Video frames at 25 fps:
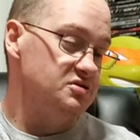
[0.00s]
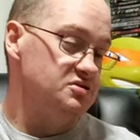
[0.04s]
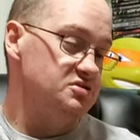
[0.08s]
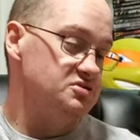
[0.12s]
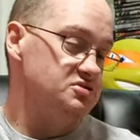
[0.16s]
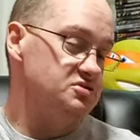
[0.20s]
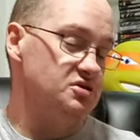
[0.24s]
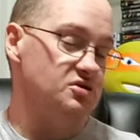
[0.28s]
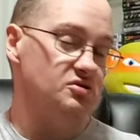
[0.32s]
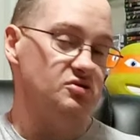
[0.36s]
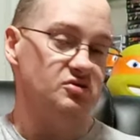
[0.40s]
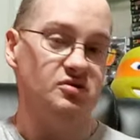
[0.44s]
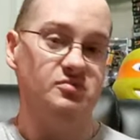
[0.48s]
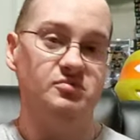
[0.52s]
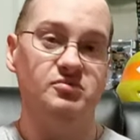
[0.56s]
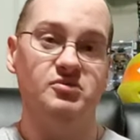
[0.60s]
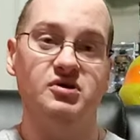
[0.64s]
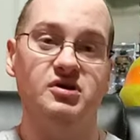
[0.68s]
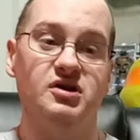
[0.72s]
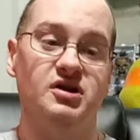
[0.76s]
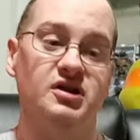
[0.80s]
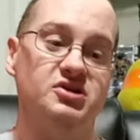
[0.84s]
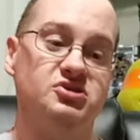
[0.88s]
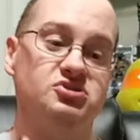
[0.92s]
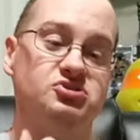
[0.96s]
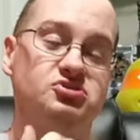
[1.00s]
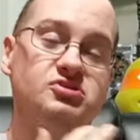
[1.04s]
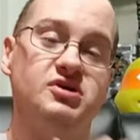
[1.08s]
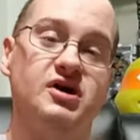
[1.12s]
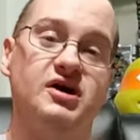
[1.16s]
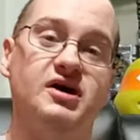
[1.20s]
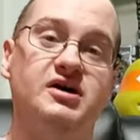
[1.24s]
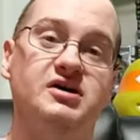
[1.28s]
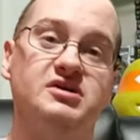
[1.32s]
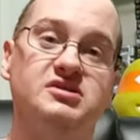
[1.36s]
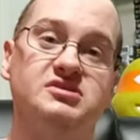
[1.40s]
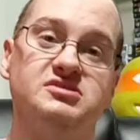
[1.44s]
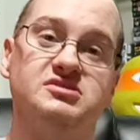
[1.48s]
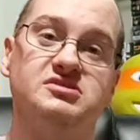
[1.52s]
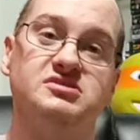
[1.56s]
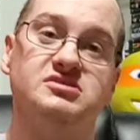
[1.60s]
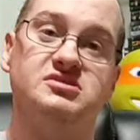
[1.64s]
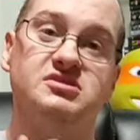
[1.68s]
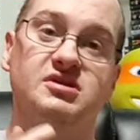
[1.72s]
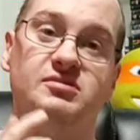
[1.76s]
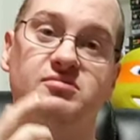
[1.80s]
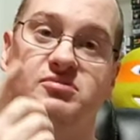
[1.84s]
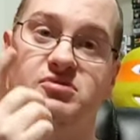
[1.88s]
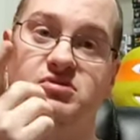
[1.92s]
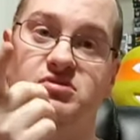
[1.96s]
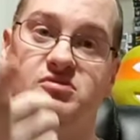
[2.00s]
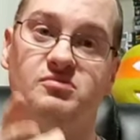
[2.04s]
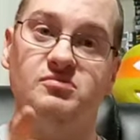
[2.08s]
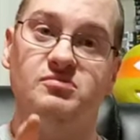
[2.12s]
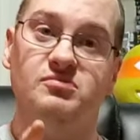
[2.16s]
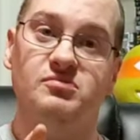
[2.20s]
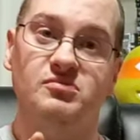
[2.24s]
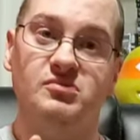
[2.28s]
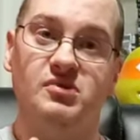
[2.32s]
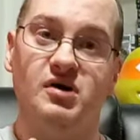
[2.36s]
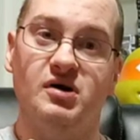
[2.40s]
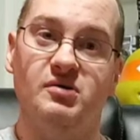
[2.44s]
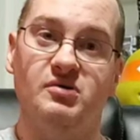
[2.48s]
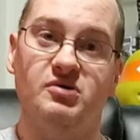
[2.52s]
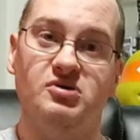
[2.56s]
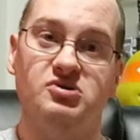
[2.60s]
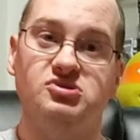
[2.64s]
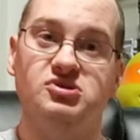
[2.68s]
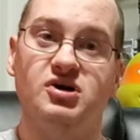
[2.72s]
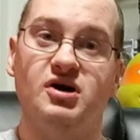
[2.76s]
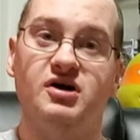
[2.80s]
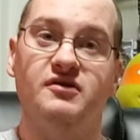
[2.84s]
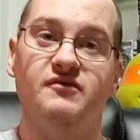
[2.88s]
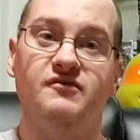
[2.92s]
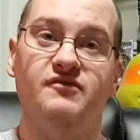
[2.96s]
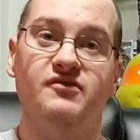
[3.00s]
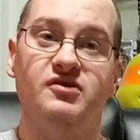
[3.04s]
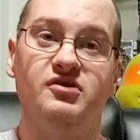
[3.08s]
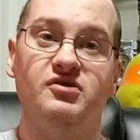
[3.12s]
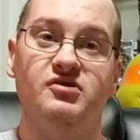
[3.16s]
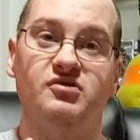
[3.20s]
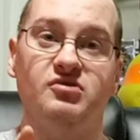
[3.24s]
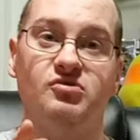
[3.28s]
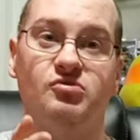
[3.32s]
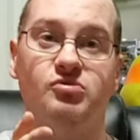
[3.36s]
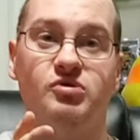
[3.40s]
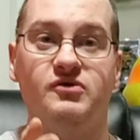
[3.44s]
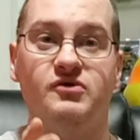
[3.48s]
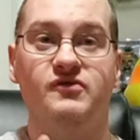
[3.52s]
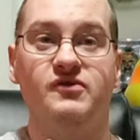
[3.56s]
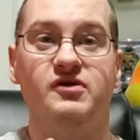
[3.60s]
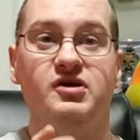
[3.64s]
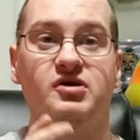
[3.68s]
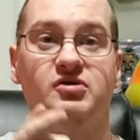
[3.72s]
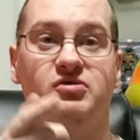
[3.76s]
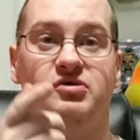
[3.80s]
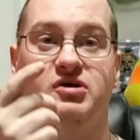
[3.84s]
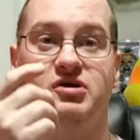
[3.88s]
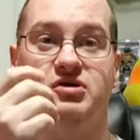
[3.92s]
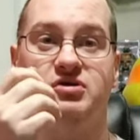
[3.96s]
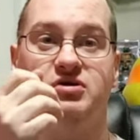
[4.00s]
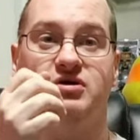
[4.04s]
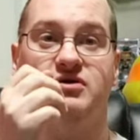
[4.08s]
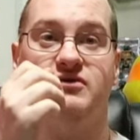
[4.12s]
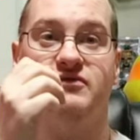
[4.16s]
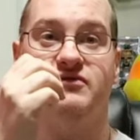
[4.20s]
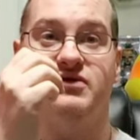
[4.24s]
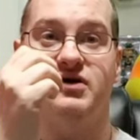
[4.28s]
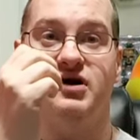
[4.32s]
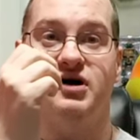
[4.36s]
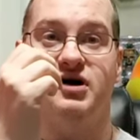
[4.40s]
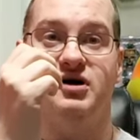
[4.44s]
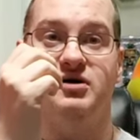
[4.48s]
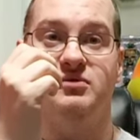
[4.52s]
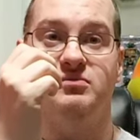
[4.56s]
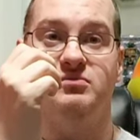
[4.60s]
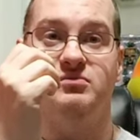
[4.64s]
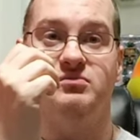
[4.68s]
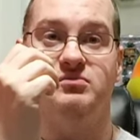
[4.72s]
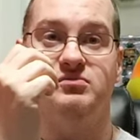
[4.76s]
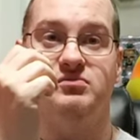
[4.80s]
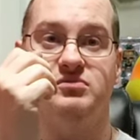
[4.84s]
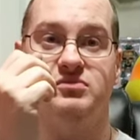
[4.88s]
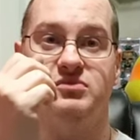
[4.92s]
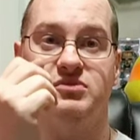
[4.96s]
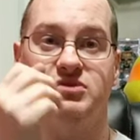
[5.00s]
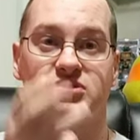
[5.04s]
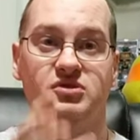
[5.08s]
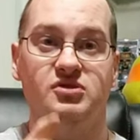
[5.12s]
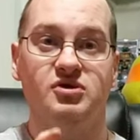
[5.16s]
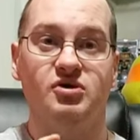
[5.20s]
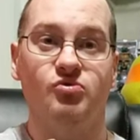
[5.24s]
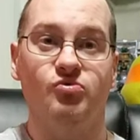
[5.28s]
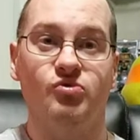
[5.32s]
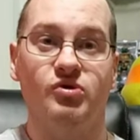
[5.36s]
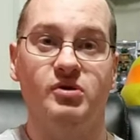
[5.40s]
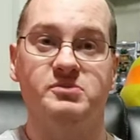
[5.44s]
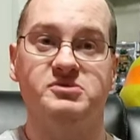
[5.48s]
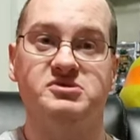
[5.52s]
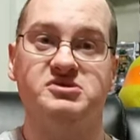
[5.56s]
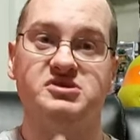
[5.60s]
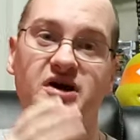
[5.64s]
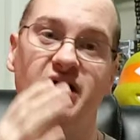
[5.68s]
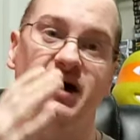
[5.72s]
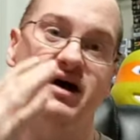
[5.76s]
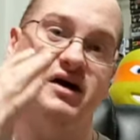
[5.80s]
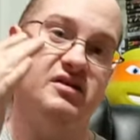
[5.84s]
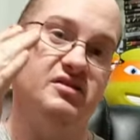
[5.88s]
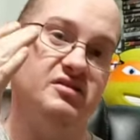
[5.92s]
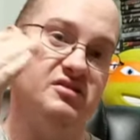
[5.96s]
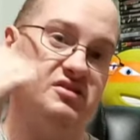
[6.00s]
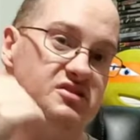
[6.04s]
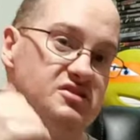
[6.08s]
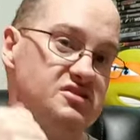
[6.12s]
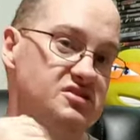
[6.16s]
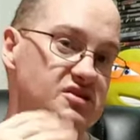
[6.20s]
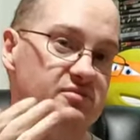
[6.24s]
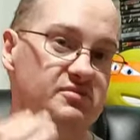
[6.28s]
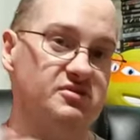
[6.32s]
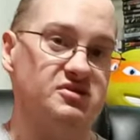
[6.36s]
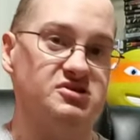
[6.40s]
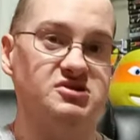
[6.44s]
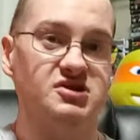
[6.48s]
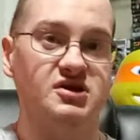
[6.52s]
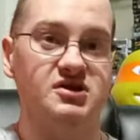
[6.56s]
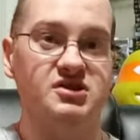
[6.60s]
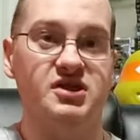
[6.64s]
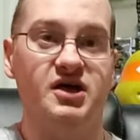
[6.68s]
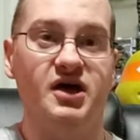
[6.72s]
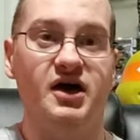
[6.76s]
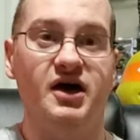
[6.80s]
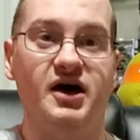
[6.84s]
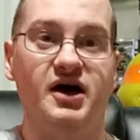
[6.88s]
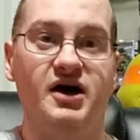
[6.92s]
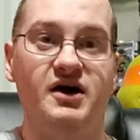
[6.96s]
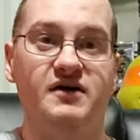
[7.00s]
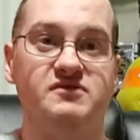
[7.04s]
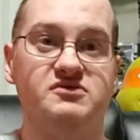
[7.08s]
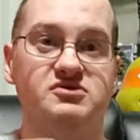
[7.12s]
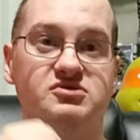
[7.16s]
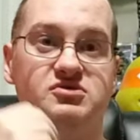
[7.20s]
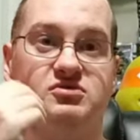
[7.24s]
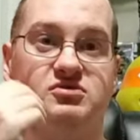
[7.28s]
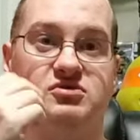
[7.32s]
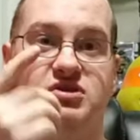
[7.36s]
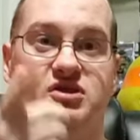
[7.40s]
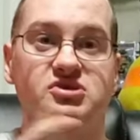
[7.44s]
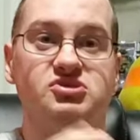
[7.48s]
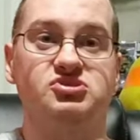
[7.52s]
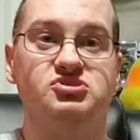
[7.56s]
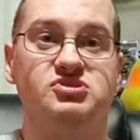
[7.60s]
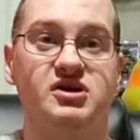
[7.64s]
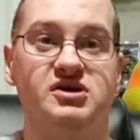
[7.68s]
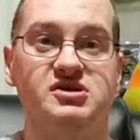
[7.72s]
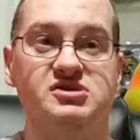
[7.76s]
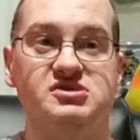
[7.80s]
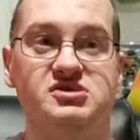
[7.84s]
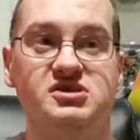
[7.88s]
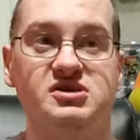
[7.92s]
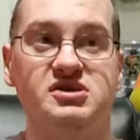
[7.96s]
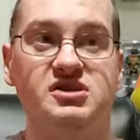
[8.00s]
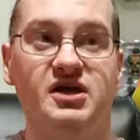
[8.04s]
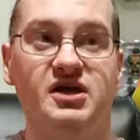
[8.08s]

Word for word: So I'm gonna let you guys. I'm gonna, I shot a video, quick video here of um, their website and some of the stuff they have. So I'll let you guys see